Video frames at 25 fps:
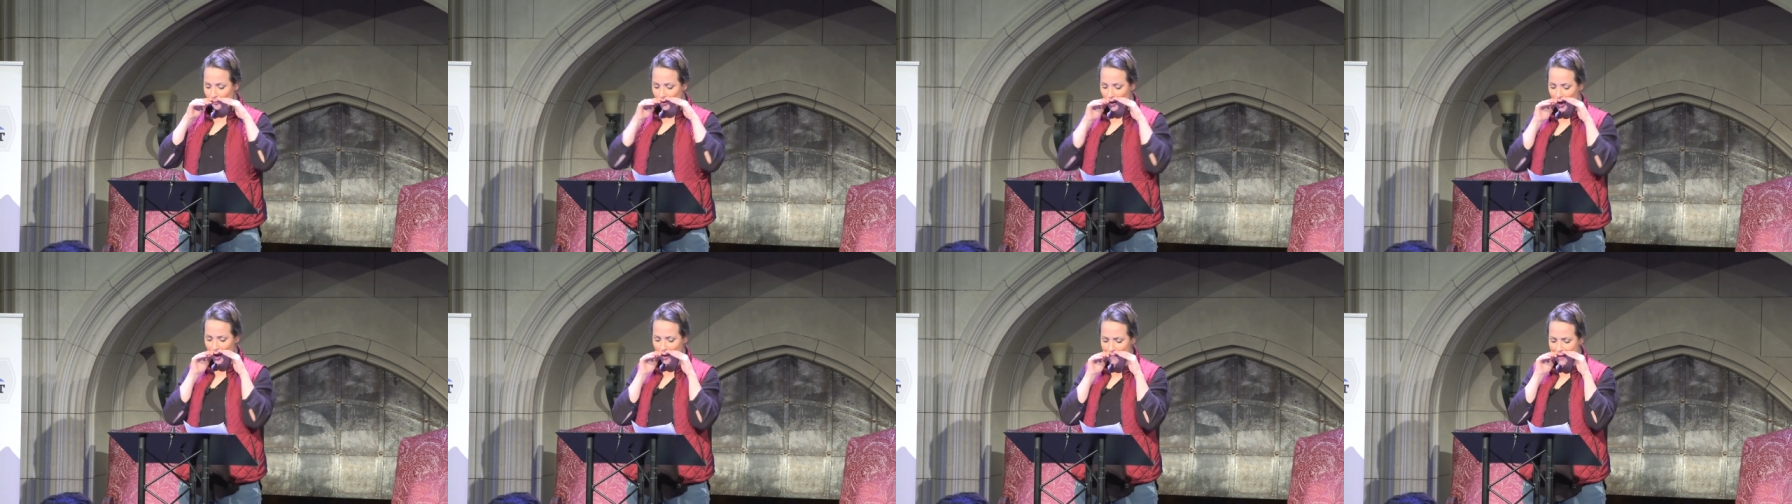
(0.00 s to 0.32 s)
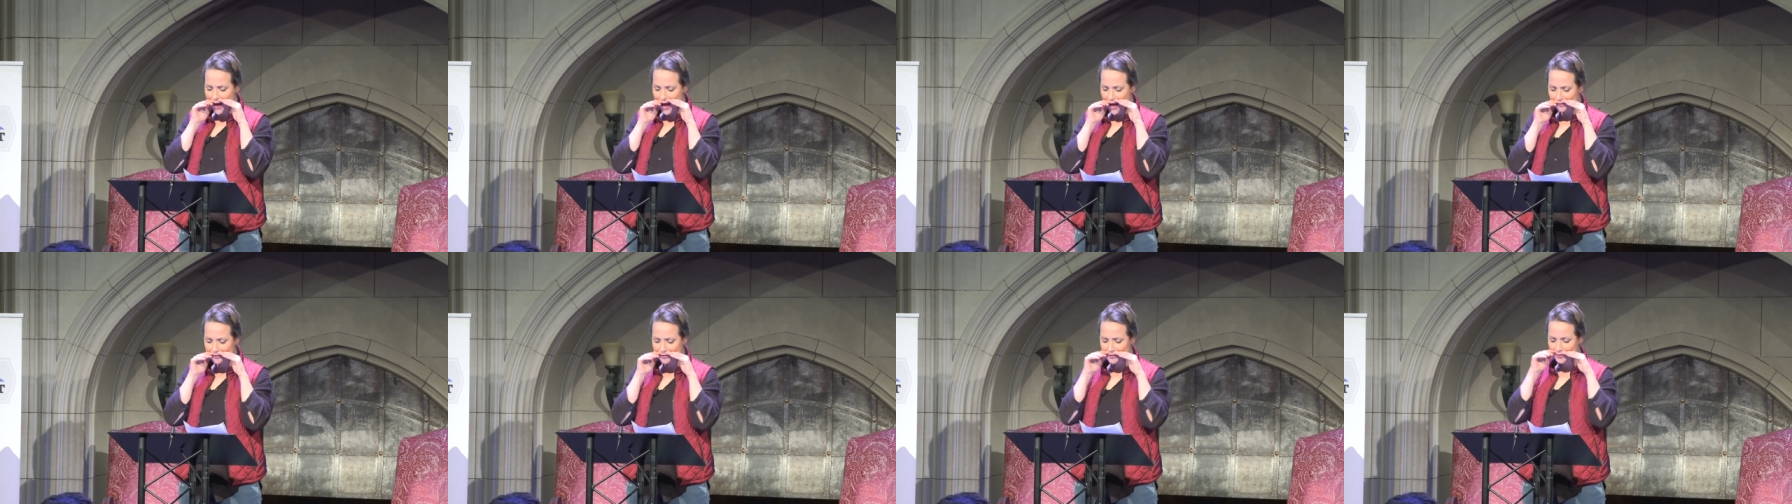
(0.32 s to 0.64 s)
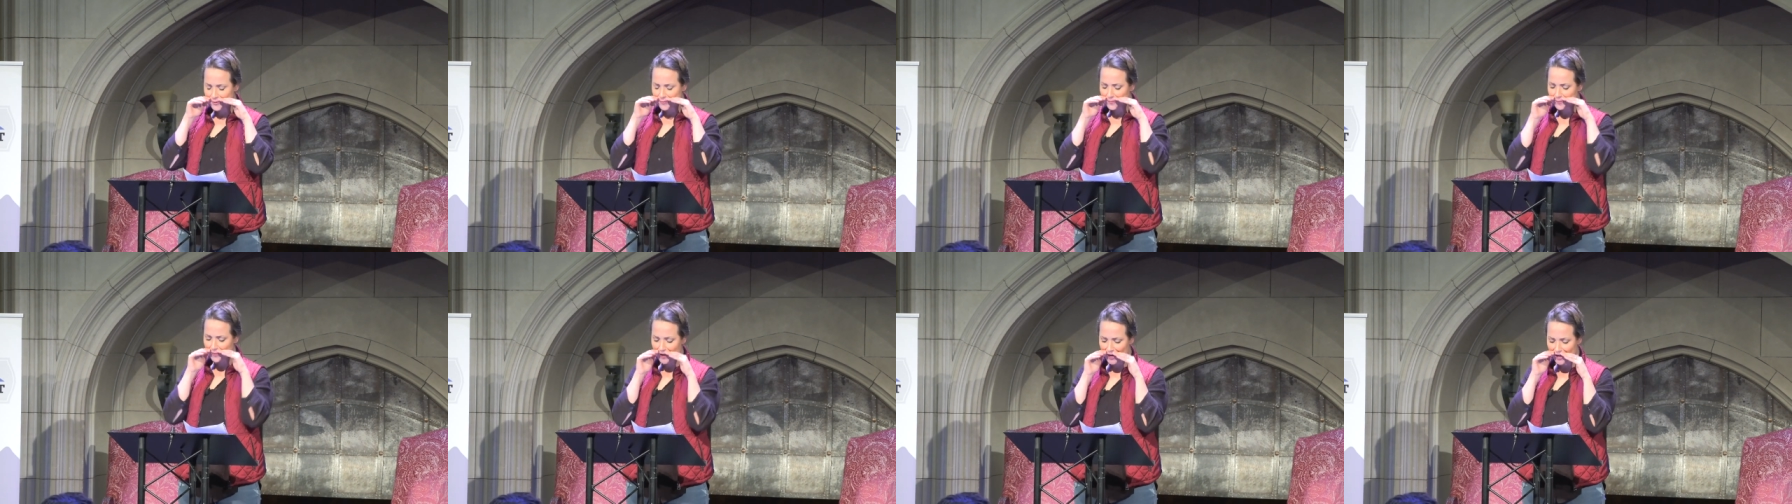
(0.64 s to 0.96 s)
Come out
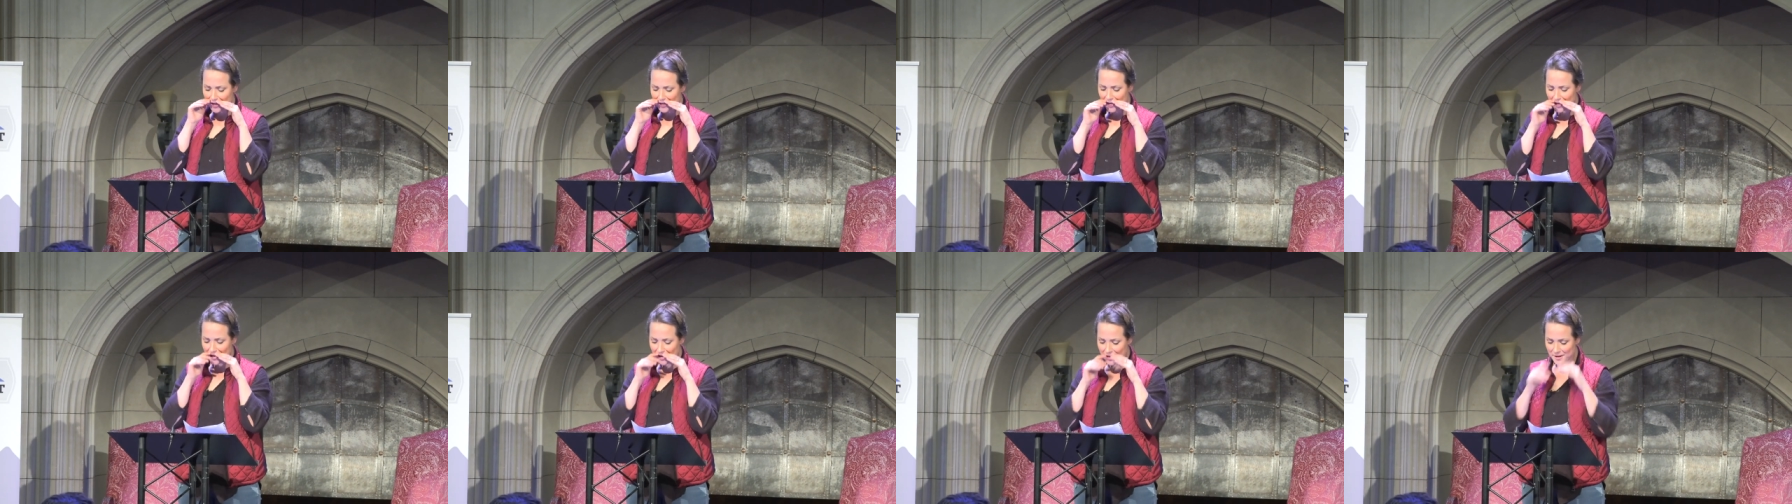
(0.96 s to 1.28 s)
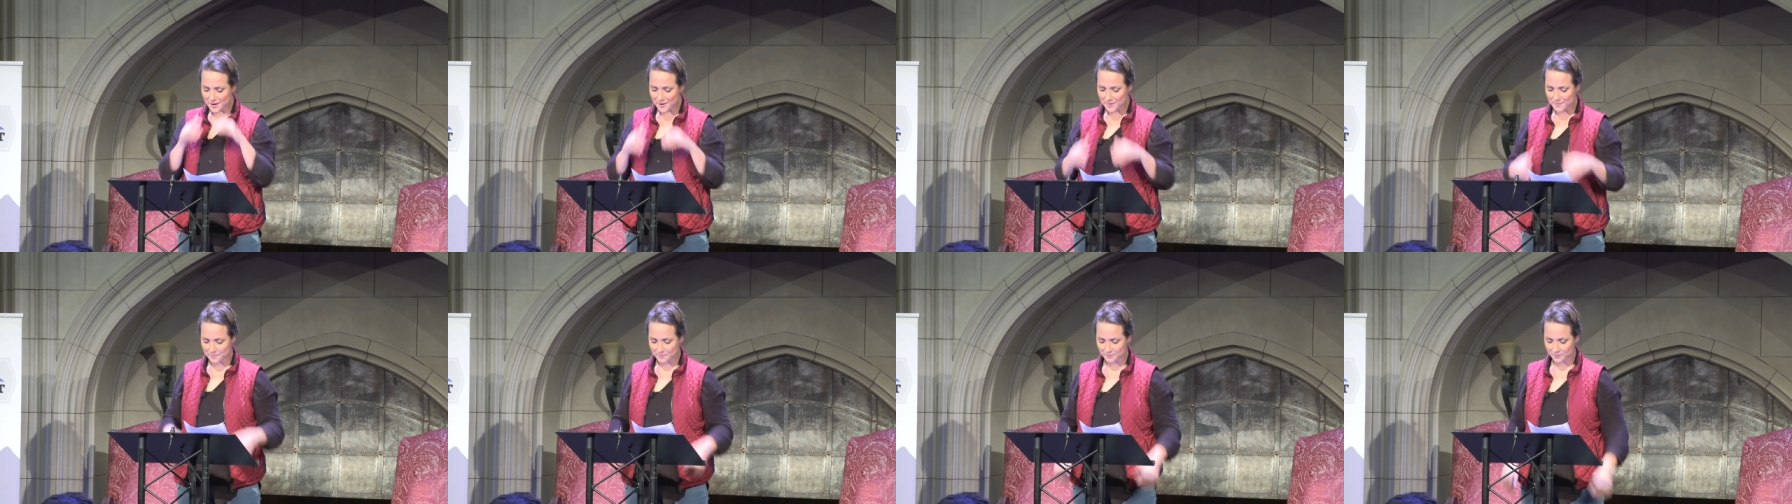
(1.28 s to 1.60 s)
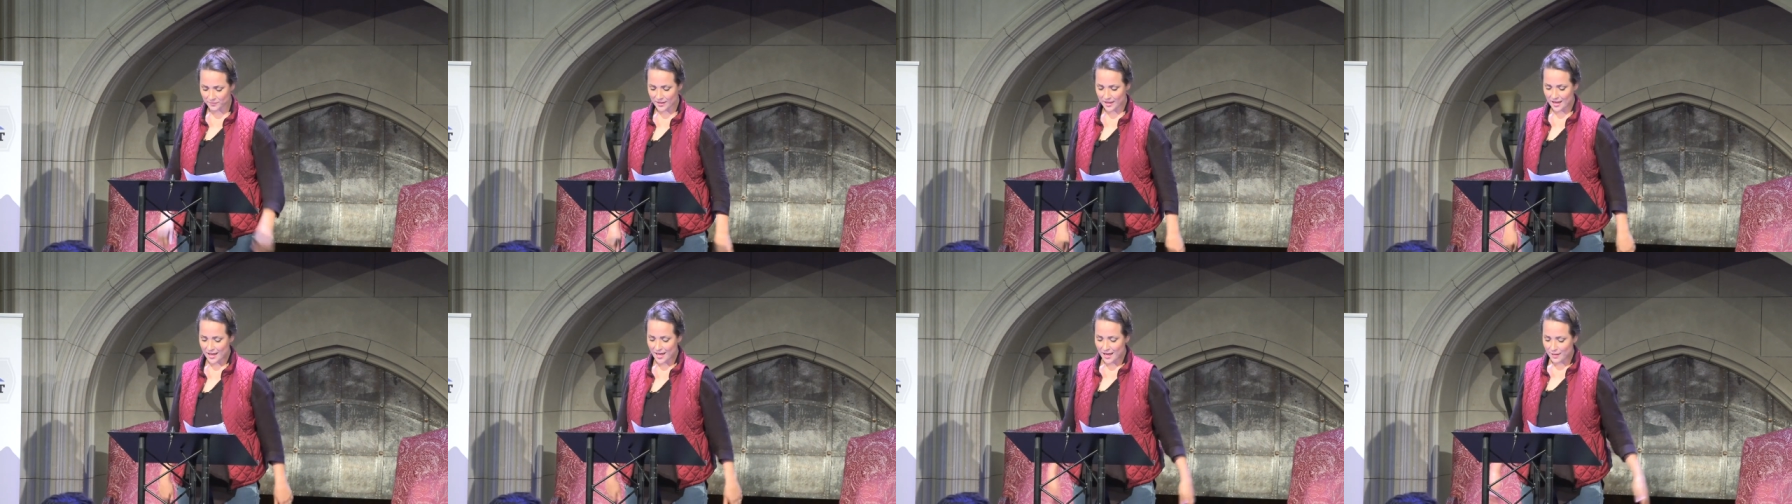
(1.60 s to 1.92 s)
to meet him!
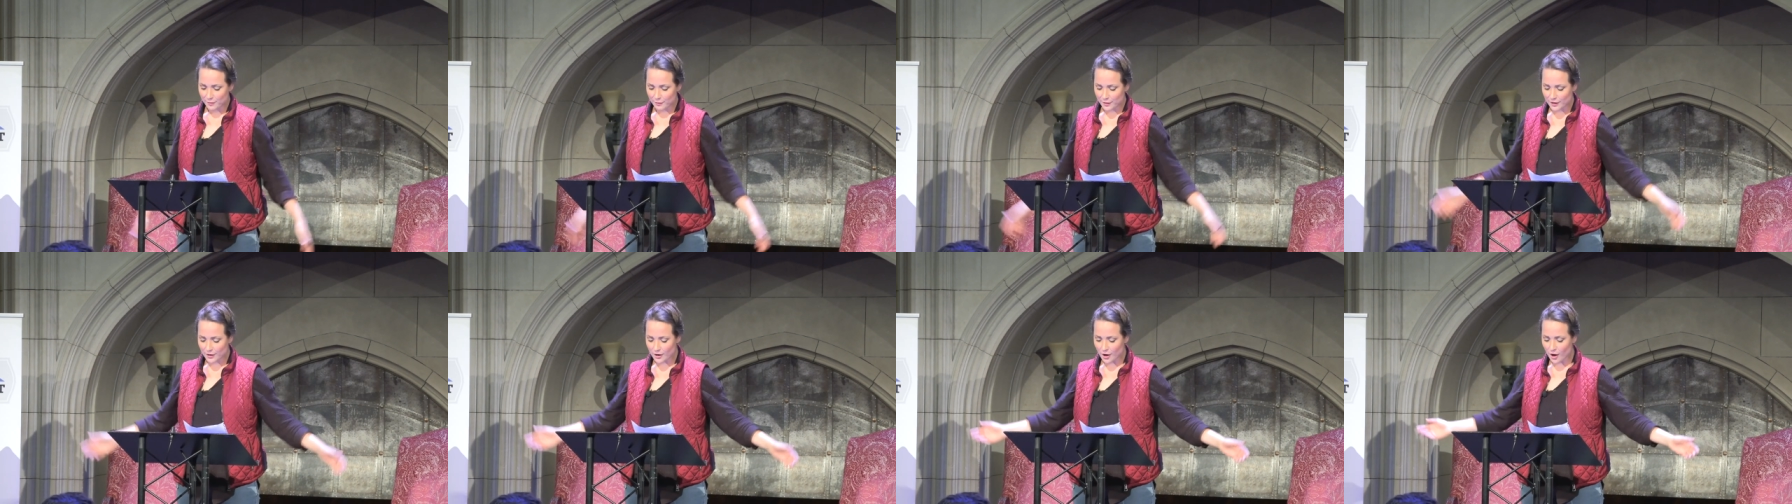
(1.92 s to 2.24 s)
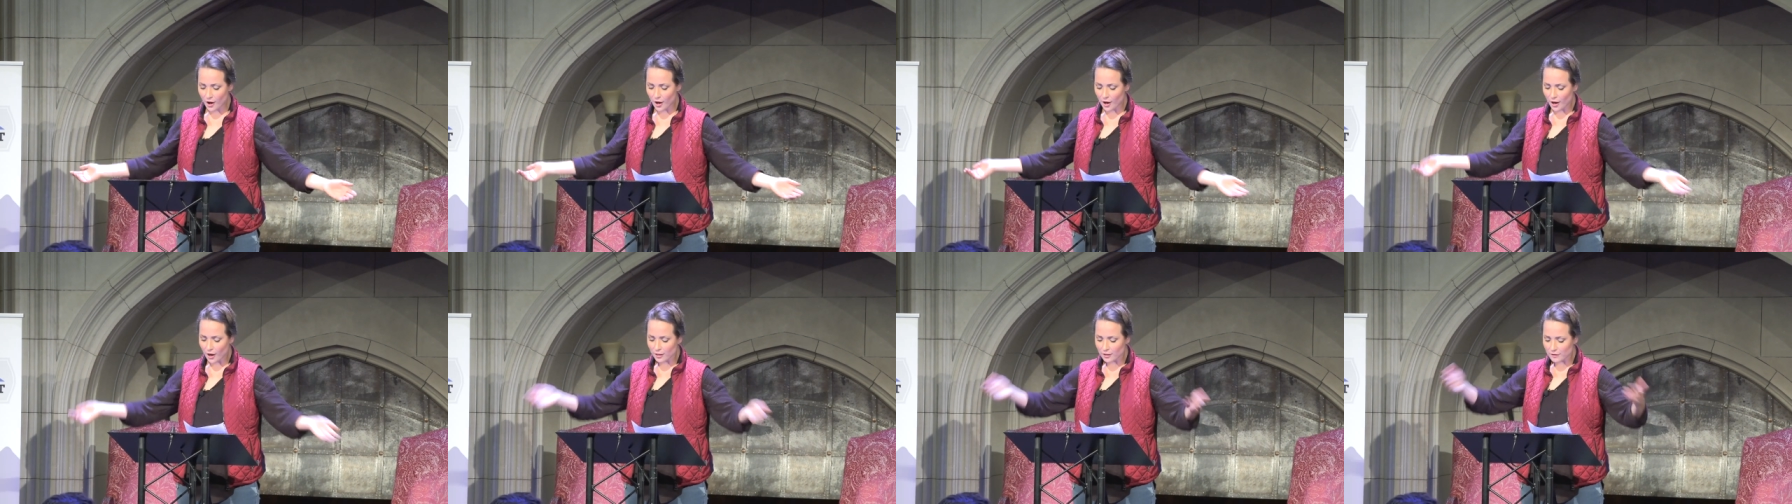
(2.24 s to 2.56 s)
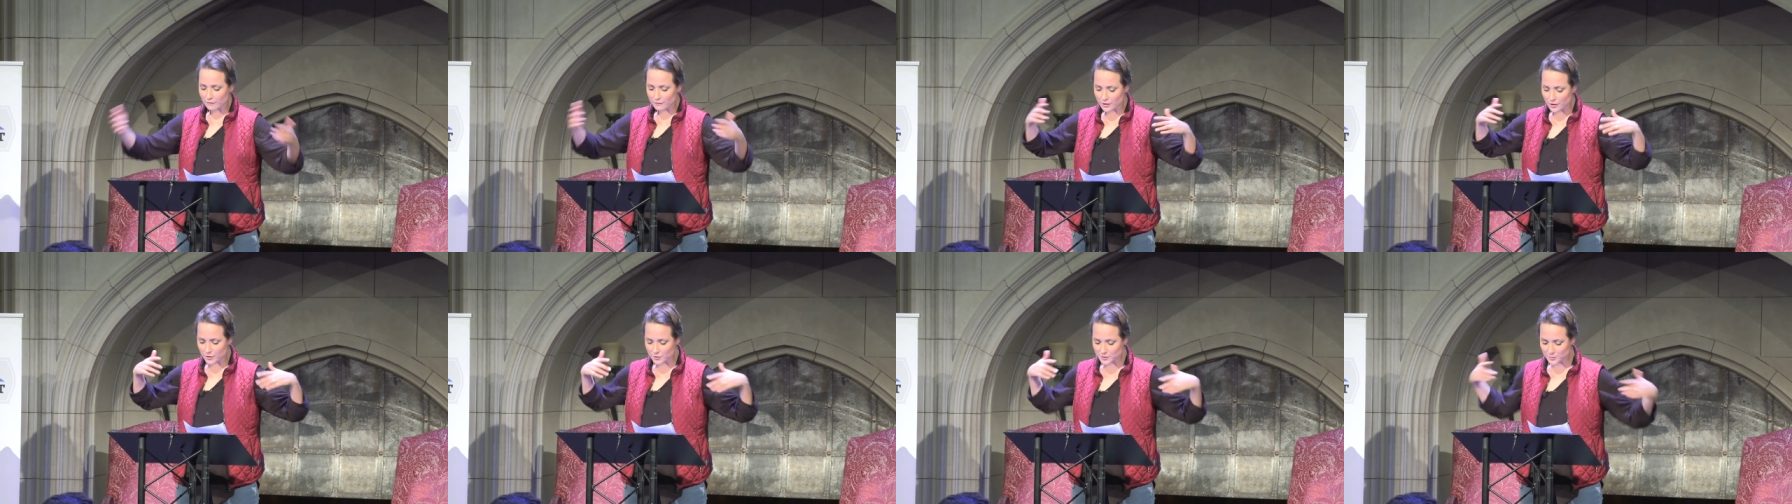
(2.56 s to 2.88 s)
Then all
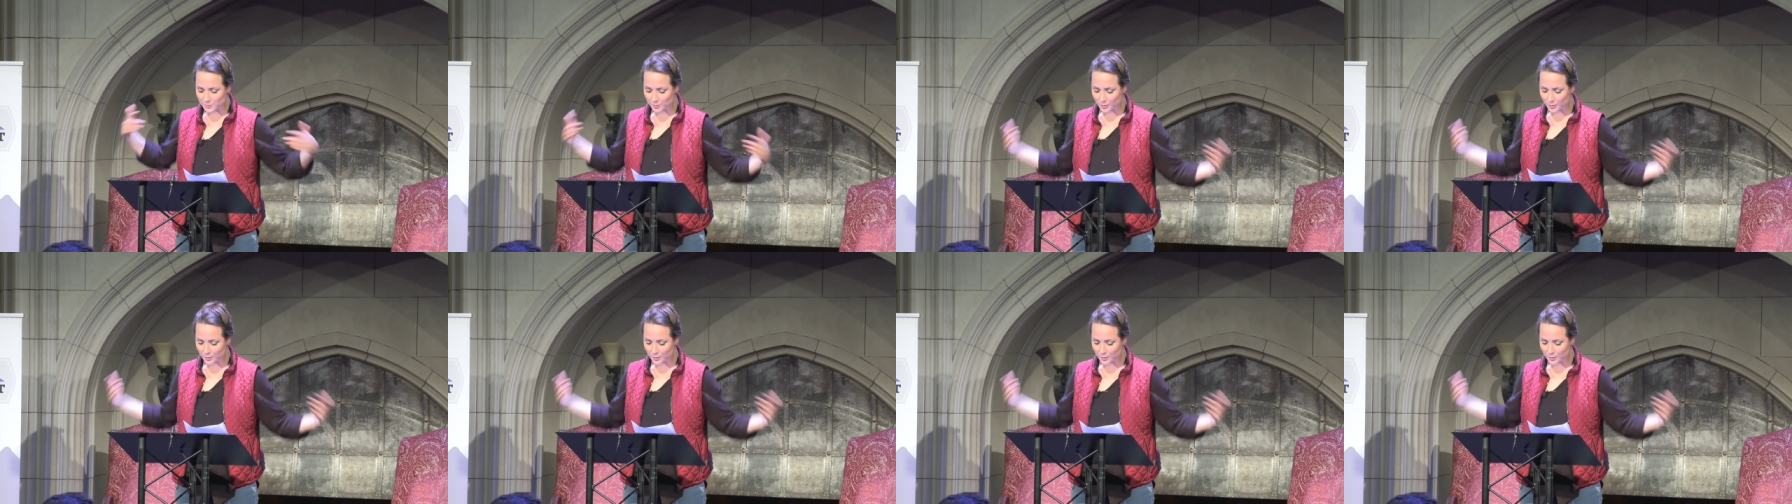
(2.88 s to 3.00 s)
of those